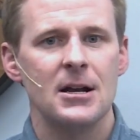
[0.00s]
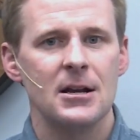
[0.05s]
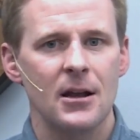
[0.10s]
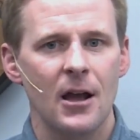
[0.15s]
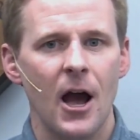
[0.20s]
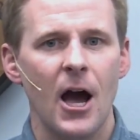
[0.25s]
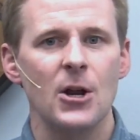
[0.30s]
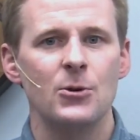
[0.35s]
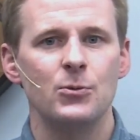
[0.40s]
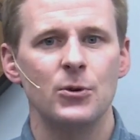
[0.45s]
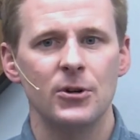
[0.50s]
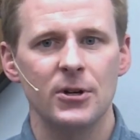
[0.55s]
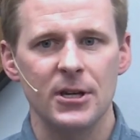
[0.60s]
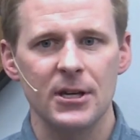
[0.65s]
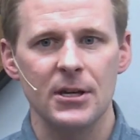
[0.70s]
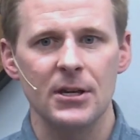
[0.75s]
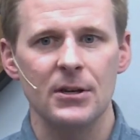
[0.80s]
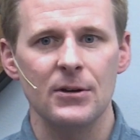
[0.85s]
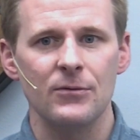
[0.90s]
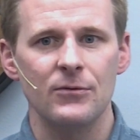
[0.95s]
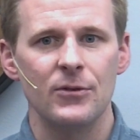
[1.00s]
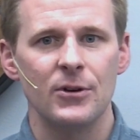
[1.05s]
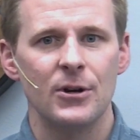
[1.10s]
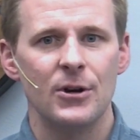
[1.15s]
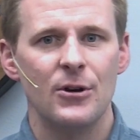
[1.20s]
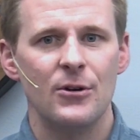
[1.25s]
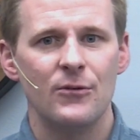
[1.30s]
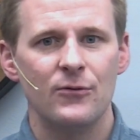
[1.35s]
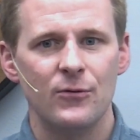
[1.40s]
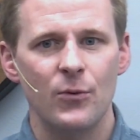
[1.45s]
God will give
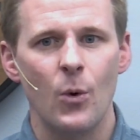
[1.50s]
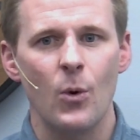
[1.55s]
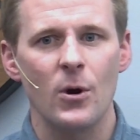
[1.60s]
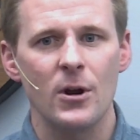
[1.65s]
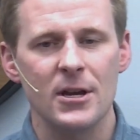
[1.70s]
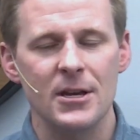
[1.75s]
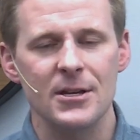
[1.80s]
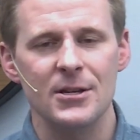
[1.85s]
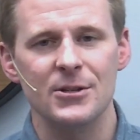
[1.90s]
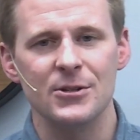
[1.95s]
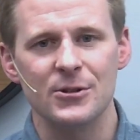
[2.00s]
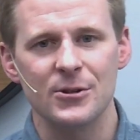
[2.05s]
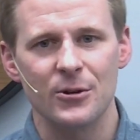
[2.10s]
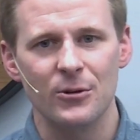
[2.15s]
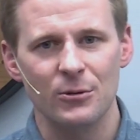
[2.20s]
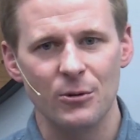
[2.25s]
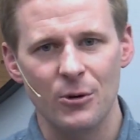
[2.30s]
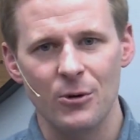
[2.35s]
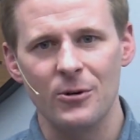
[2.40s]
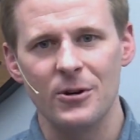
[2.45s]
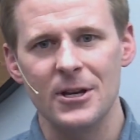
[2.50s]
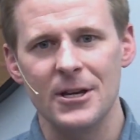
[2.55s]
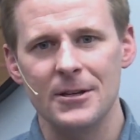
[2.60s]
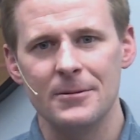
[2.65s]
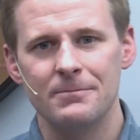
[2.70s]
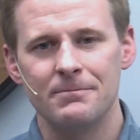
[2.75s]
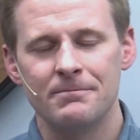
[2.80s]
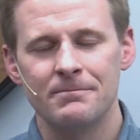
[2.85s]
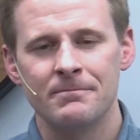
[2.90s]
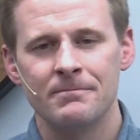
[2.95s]
for his glory.